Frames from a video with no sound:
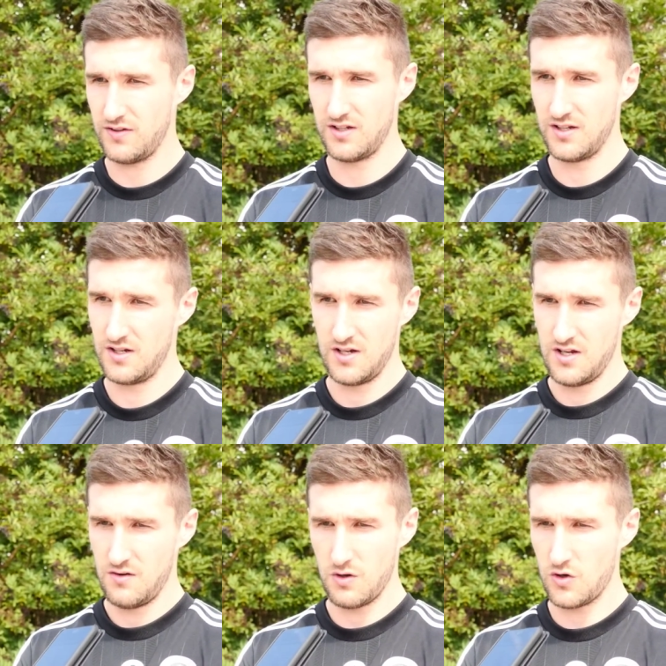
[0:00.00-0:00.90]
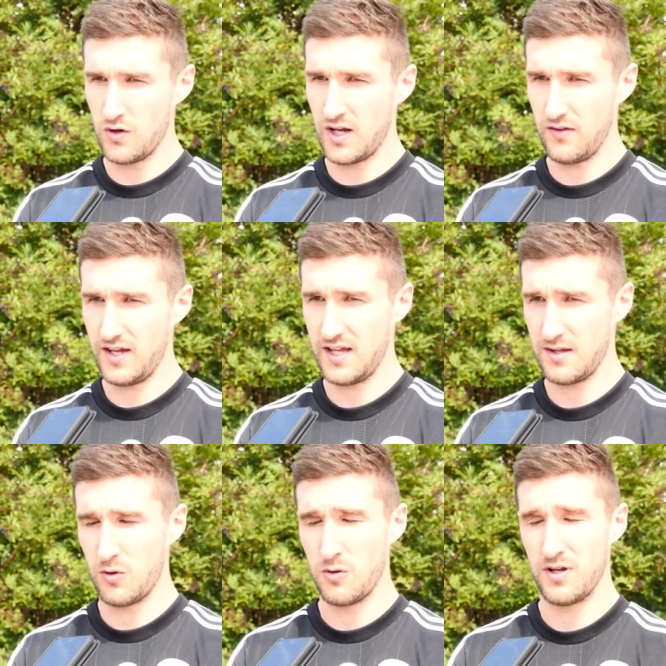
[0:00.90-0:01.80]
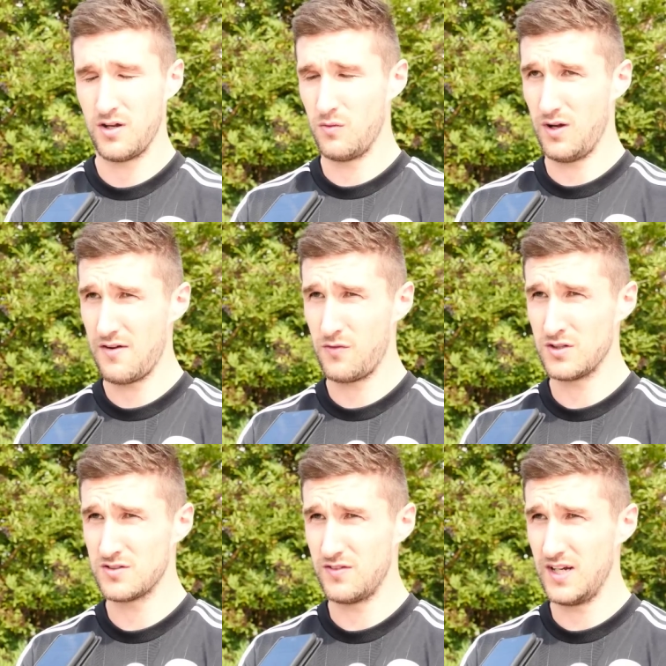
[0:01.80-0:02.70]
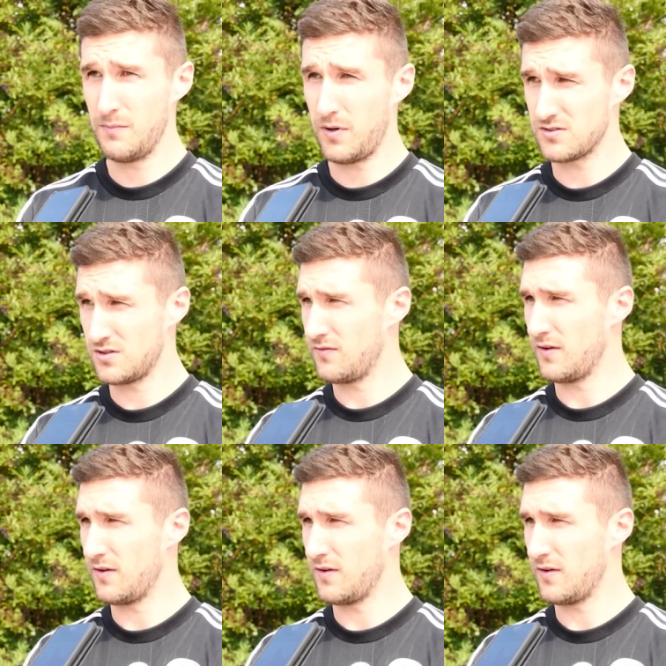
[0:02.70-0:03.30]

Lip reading: And we're going out there at the moment and everyone's really positive,